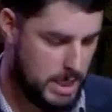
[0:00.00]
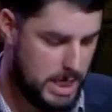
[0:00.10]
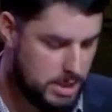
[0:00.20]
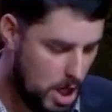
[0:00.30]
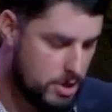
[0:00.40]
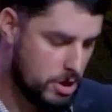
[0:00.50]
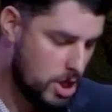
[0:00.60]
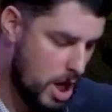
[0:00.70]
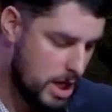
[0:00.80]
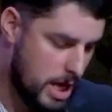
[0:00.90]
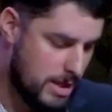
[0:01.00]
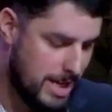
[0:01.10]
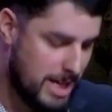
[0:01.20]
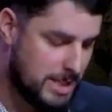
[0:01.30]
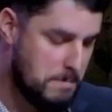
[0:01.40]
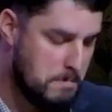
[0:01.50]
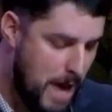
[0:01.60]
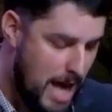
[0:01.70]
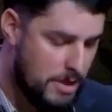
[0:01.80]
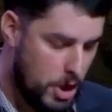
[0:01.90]
He's undercutting these
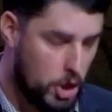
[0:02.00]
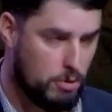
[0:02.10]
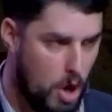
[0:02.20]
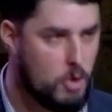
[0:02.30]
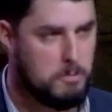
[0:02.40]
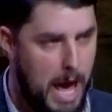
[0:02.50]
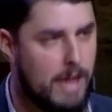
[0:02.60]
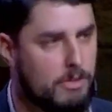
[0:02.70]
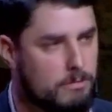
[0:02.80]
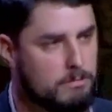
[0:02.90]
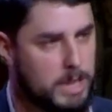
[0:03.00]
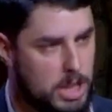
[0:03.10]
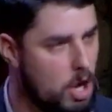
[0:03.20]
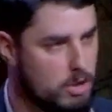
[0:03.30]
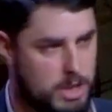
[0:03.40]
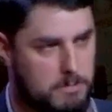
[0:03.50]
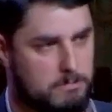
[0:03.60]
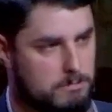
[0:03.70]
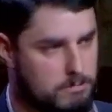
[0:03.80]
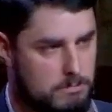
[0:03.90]
men. They're grown men, but he calls
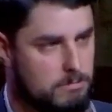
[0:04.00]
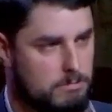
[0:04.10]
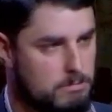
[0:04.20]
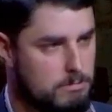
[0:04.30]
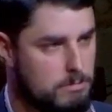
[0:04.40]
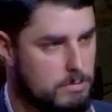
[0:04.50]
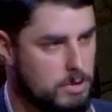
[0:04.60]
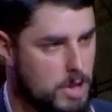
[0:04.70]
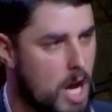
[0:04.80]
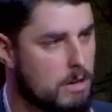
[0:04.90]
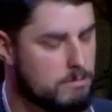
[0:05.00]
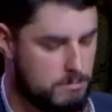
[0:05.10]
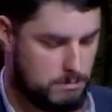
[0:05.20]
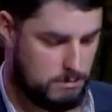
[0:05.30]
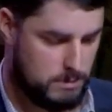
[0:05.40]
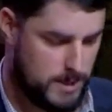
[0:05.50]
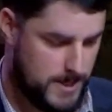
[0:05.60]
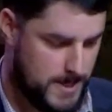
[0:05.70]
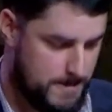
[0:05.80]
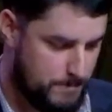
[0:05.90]
them young.
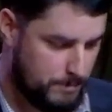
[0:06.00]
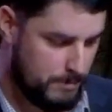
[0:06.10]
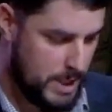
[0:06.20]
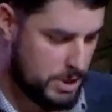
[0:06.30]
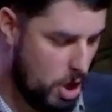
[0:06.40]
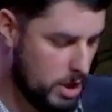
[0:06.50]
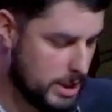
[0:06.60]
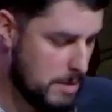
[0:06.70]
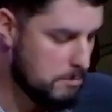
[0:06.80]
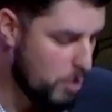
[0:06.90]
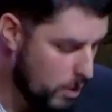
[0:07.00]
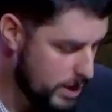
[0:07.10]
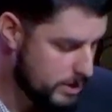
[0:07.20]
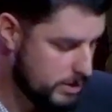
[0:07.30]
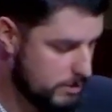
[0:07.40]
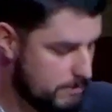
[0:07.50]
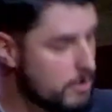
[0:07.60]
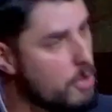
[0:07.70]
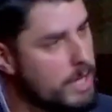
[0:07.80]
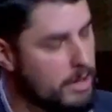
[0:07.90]
He's calling them boys,
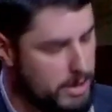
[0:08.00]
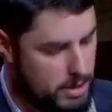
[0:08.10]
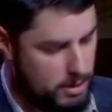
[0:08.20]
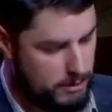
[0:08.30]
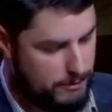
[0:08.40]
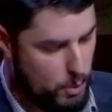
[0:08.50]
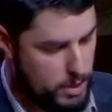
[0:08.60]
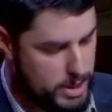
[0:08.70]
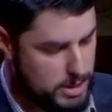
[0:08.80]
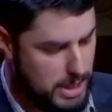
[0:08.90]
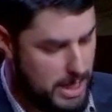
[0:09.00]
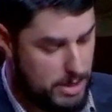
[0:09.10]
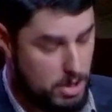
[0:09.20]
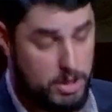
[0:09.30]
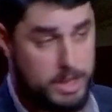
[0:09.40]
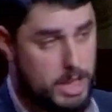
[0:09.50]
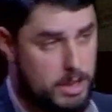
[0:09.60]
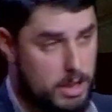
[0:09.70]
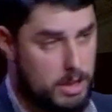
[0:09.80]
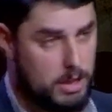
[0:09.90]
though they are in their 40s, late 30s
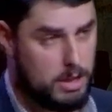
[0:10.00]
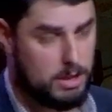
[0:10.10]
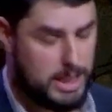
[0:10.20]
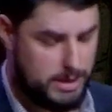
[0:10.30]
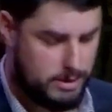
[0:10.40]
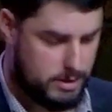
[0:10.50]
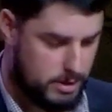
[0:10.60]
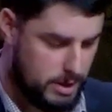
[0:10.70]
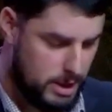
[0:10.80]
at the least.